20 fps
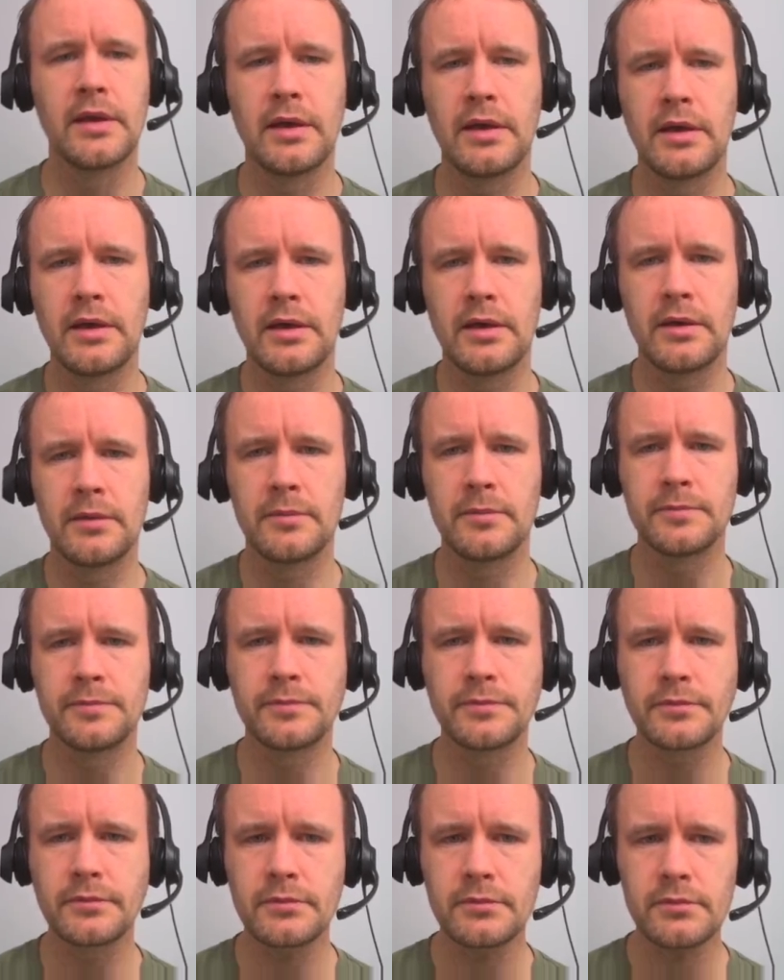Um,
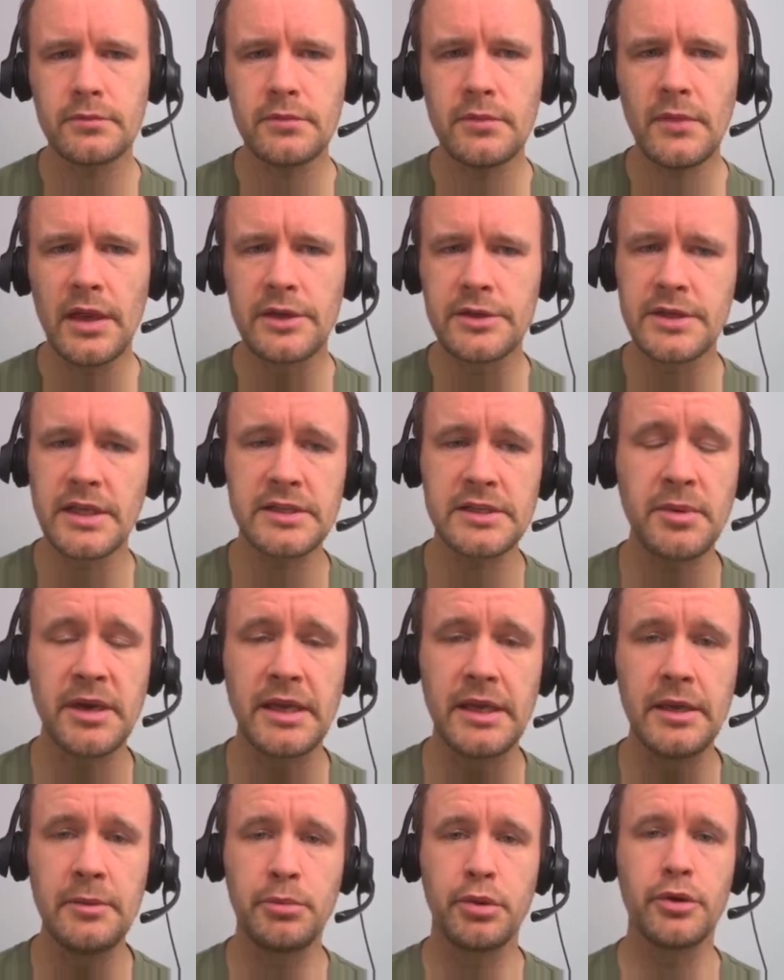so that's my
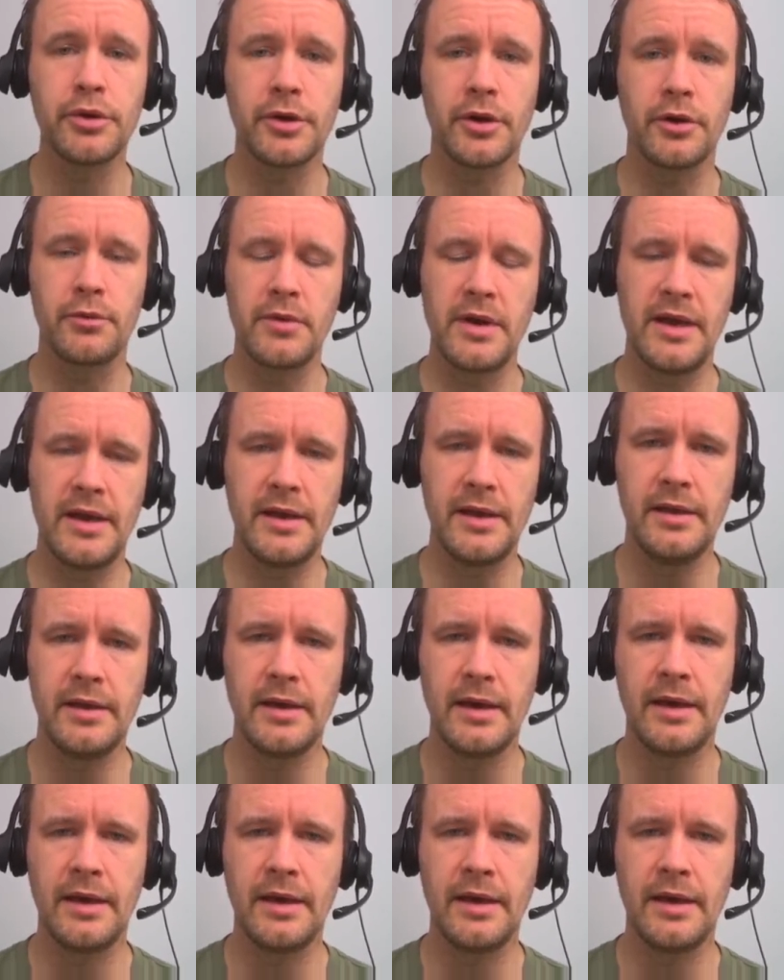input array,